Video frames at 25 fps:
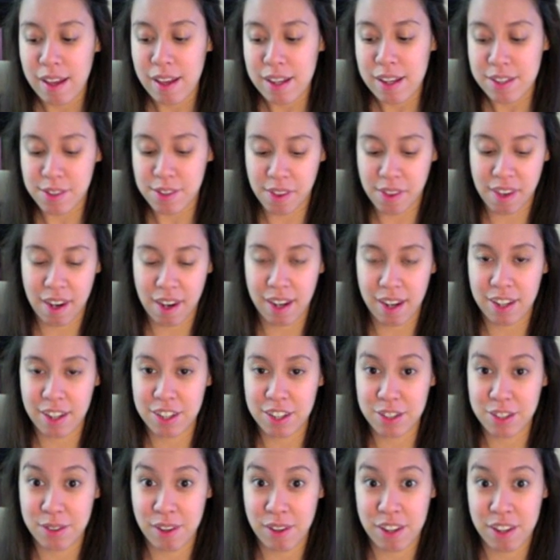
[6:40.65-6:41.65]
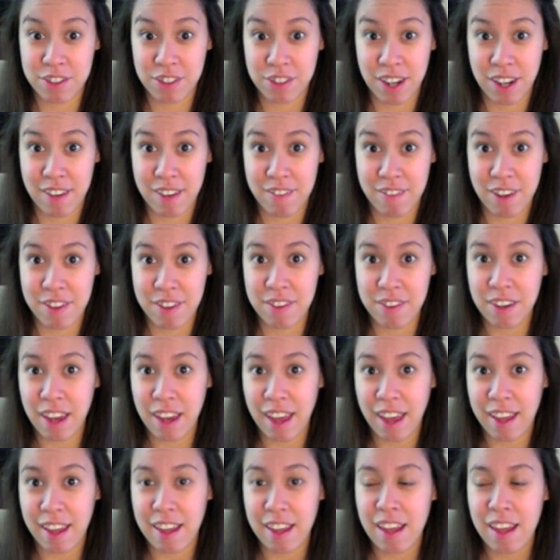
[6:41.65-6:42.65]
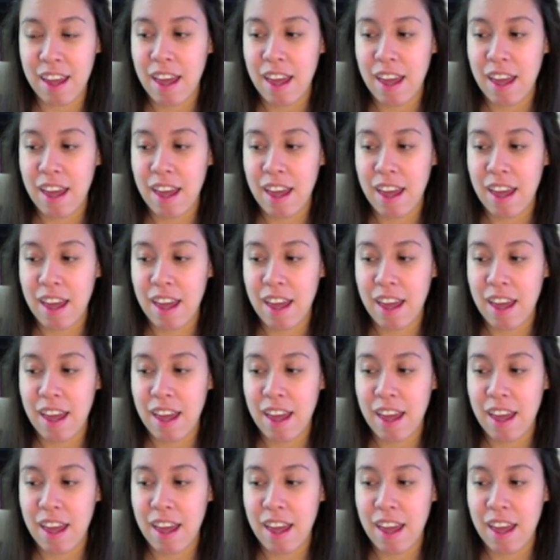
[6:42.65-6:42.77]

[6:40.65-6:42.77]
so that I could do laundry every other day.